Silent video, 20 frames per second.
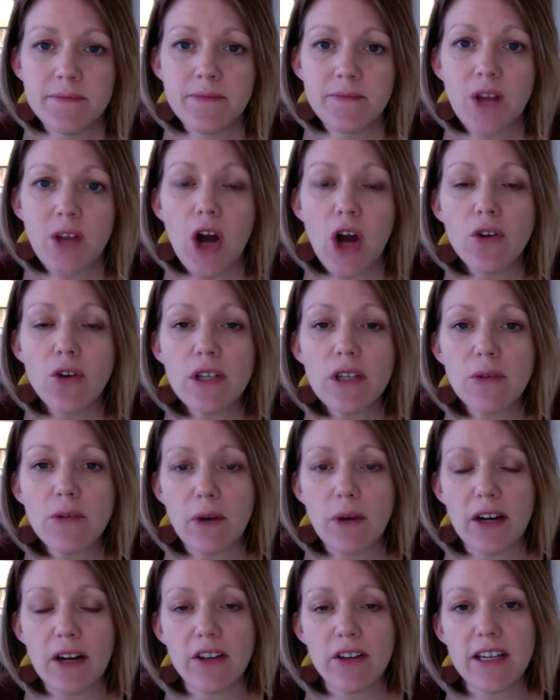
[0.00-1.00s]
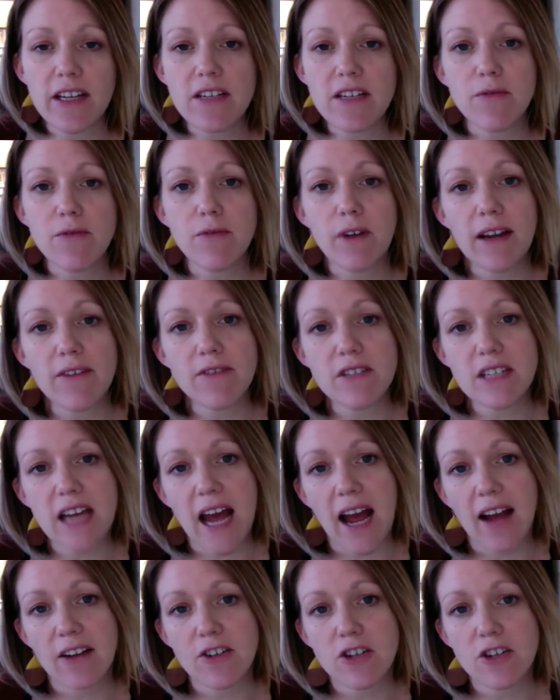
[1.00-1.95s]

Only rarely did Fife attach